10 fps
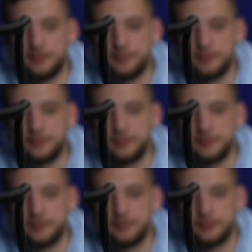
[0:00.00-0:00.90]

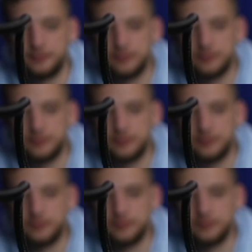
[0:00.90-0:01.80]

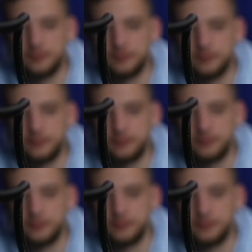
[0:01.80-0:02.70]

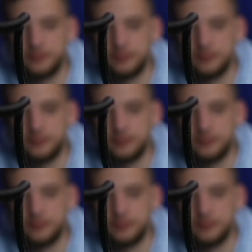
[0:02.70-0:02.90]
(not speaking)